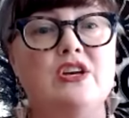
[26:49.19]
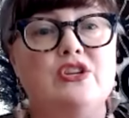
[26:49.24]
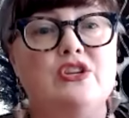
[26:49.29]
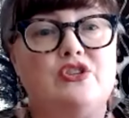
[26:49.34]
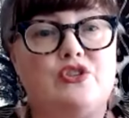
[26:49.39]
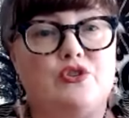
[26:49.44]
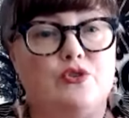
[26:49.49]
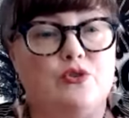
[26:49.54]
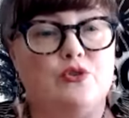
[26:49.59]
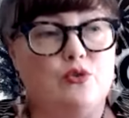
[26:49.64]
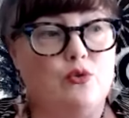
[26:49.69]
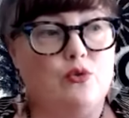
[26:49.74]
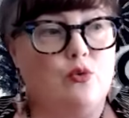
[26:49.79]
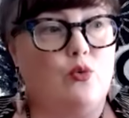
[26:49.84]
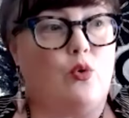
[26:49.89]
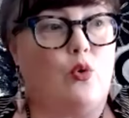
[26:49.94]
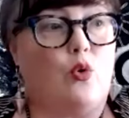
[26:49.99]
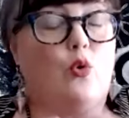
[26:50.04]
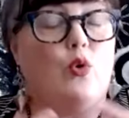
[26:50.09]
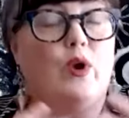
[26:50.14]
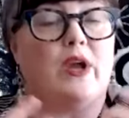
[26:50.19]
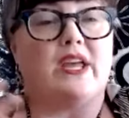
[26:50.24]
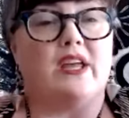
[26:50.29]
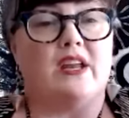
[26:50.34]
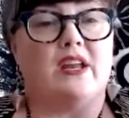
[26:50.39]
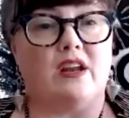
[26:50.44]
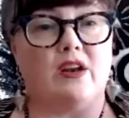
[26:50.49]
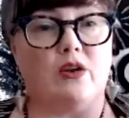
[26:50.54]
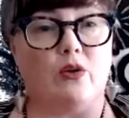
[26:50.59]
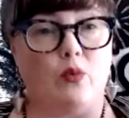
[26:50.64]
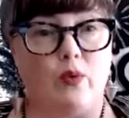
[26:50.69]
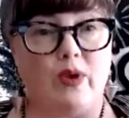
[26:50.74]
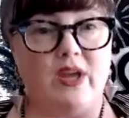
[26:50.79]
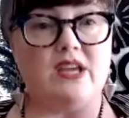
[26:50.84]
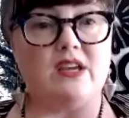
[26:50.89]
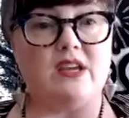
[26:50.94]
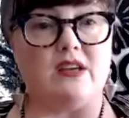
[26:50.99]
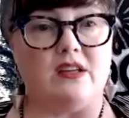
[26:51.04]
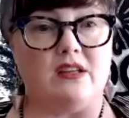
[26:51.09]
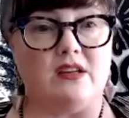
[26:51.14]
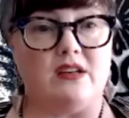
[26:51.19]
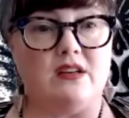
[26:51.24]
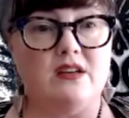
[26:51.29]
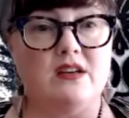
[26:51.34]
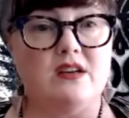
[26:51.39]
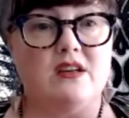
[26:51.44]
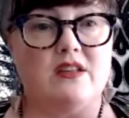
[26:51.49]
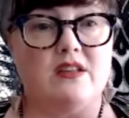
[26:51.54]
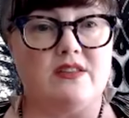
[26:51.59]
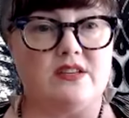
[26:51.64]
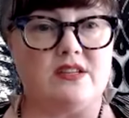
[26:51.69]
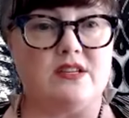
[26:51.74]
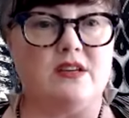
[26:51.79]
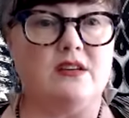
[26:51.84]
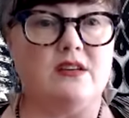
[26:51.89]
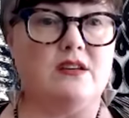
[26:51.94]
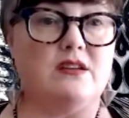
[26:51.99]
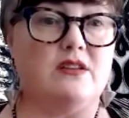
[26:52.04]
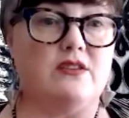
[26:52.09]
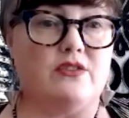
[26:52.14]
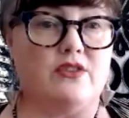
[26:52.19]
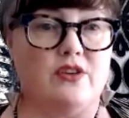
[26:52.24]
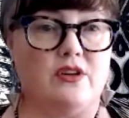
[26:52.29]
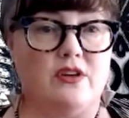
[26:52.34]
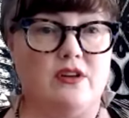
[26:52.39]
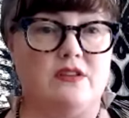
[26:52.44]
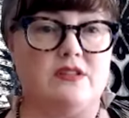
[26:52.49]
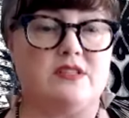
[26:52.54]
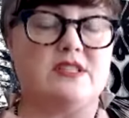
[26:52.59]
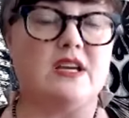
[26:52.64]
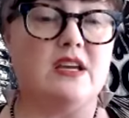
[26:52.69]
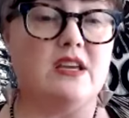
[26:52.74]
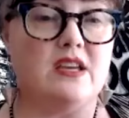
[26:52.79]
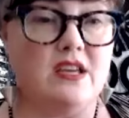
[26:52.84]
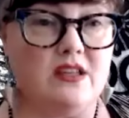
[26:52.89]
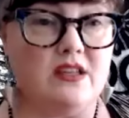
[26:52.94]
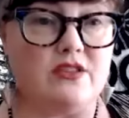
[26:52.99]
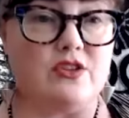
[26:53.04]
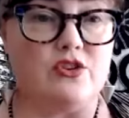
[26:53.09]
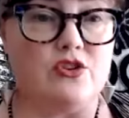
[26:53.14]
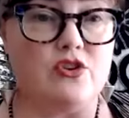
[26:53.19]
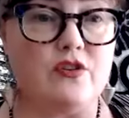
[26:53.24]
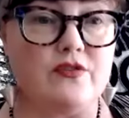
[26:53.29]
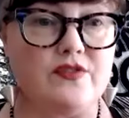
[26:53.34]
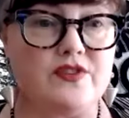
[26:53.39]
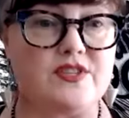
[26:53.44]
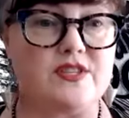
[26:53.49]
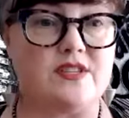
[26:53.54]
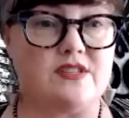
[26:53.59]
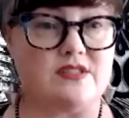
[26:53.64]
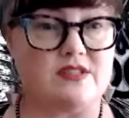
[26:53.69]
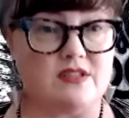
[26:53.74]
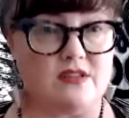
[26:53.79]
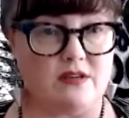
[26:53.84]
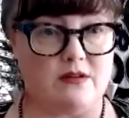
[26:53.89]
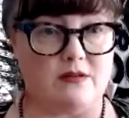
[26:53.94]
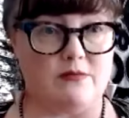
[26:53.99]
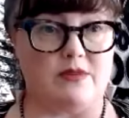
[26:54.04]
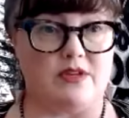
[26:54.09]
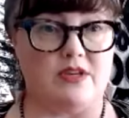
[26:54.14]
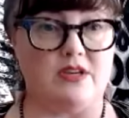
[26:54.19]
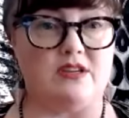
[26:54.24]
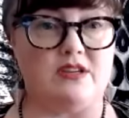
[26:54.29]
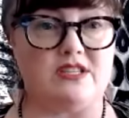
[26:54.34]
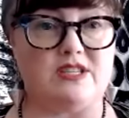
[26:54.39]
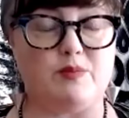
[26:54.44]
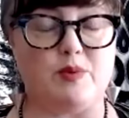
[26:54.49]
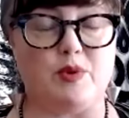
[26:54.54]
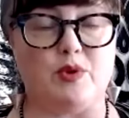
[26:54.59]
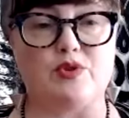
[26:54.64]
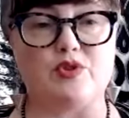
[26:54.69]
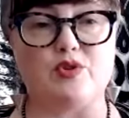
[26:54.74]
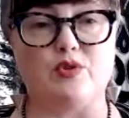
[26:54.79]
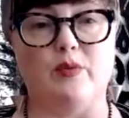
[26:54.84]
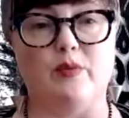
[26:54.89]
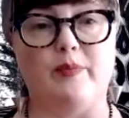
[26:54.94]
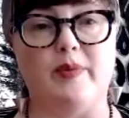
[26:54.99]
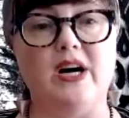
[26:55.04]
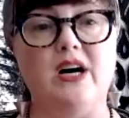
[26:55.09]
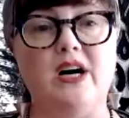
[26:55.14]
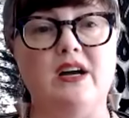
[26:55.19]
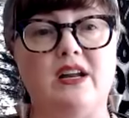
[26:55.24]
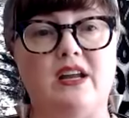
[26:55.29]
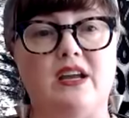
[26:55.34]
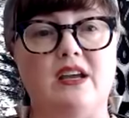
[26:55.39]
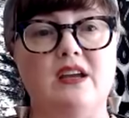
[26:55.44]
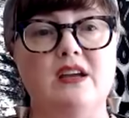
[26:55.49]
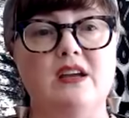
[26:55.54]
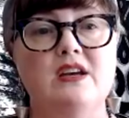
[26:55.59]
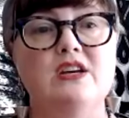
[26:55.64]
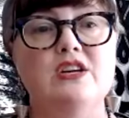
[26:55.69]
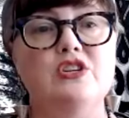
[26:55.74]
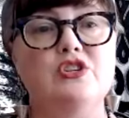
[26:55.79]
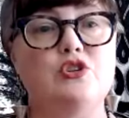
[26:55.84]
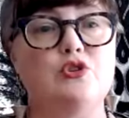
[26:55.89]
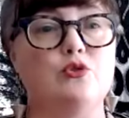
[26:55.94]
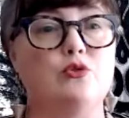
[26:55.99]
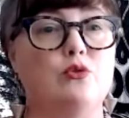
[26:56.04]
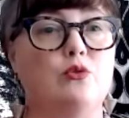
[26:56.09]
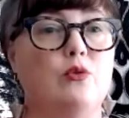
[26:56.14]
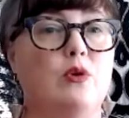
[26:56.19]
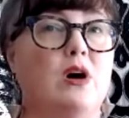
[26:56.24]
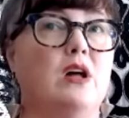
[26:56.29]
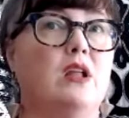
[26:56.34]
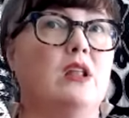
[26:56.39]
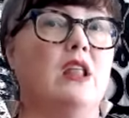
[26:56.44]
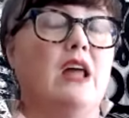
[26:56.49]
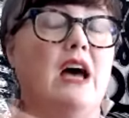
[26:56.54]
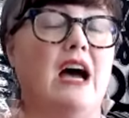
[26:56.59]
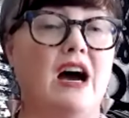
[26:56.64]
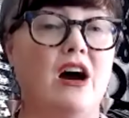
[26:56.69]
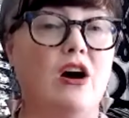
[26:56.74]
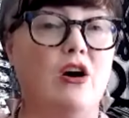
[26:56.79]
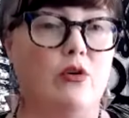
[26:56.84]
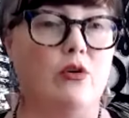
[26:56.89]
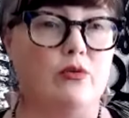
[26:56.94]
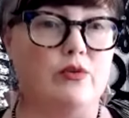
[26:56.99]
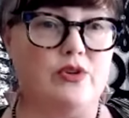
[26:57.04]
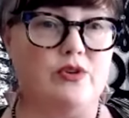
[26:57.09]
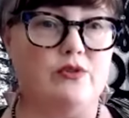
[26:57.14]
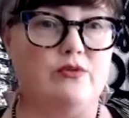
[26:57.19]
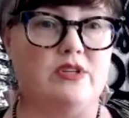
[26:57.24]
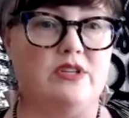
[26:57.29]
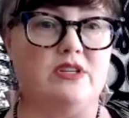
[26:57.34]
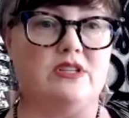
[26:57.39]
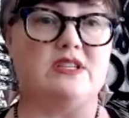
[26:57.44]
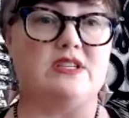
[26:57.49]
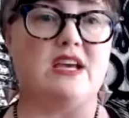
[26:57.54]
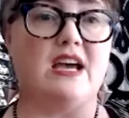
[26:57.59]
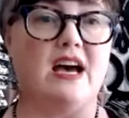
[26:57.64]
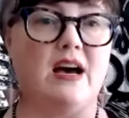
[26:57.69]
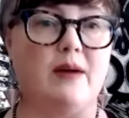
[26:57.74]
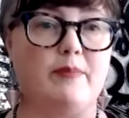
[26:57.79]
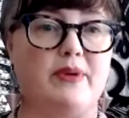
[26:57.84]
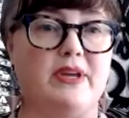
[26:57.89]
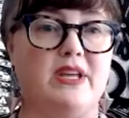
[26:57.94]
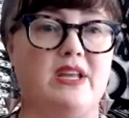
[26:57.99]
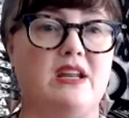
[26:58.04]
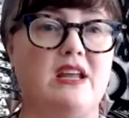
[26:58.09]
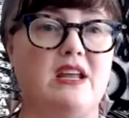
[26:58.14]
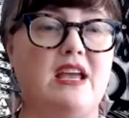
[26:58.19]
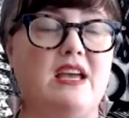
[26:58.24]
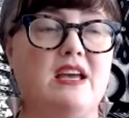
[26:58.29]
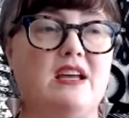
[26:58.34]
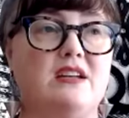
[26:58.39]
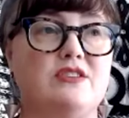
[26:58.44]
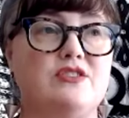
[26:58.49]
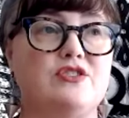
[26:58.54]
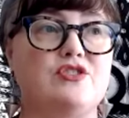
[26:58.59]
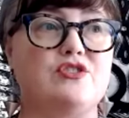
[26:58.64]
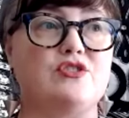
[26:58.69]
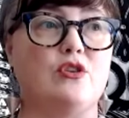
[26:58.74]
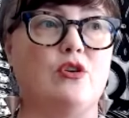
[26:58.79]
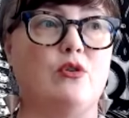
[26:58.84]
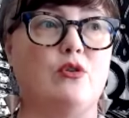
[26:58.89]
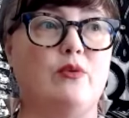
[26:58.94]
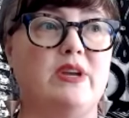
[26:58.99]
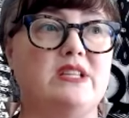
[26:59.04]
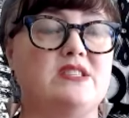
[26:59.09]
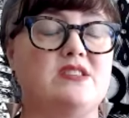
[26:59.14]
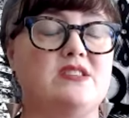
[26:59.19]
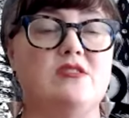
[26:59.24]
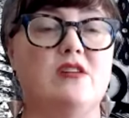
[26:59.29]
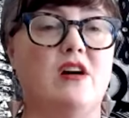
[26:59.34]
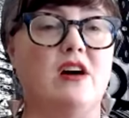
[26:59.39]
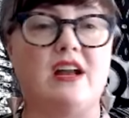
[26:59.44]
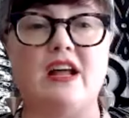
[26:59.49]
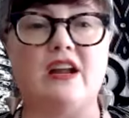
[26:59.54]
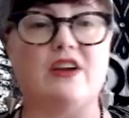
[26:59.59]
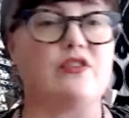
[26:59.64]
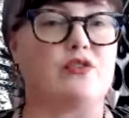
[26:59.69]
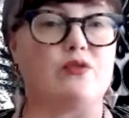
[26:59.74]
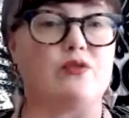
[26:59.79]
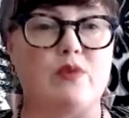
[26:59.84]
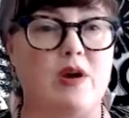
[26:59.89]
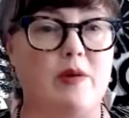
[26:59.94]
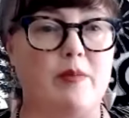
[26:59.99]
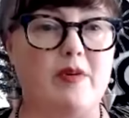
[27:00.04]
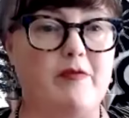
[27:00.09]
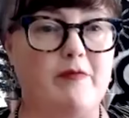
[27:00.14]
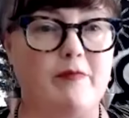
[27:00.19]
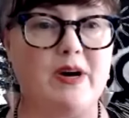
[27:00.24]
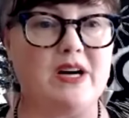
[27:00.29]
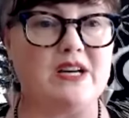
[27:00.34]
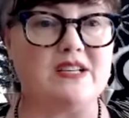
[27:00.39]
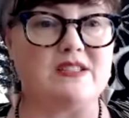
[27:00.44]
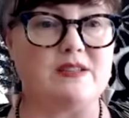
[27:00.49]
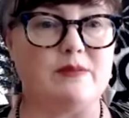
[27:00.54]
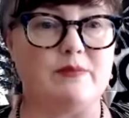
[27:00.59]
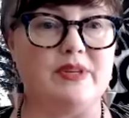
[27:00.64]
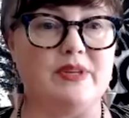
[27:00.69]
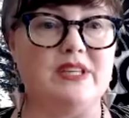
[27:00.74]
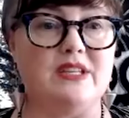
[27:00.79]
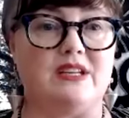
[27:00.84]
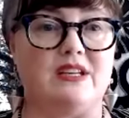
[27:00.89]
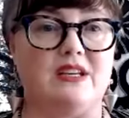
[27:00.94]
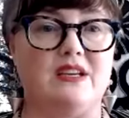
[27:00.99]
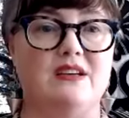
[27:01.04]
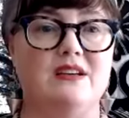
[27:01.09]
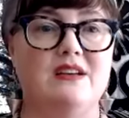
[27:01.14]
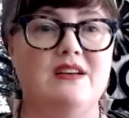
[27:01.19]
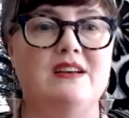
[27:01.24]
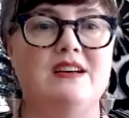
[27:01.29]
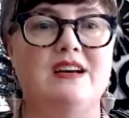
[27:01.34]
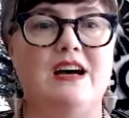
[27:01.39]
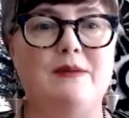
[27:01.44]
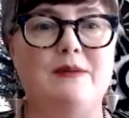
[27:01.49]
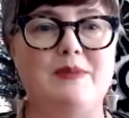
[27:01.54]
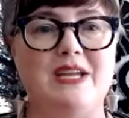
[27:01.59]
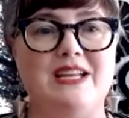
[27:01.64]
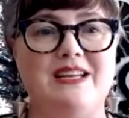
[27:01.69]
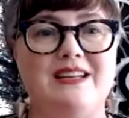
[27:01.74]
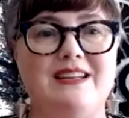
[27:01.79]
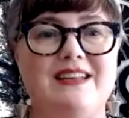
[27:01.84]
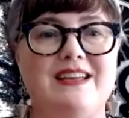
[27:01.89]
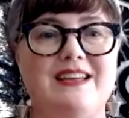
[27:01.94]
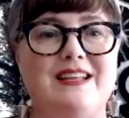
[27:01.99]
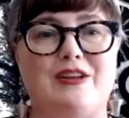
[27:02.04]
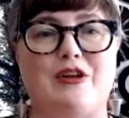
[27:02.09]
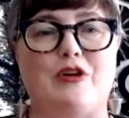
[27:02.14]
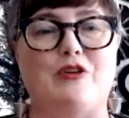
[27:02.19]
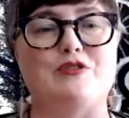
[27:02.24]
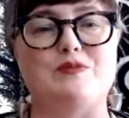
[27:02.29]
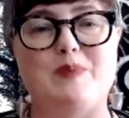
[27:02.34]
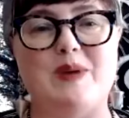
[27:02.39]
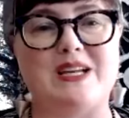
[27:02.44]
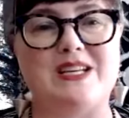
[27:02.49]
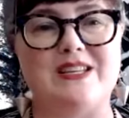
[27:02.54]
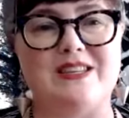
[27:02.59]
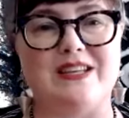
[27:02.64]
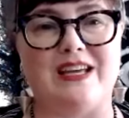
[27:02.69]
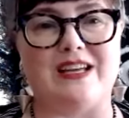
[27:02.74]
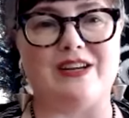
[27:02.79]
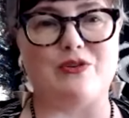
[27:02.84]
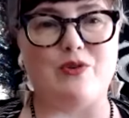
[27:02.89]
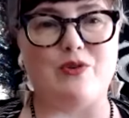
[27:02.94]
to quicken and awaken the the psyche the nervous system the spiritual body to allow union to happen and so it's not out of the realm of possibility i mean it goes back to that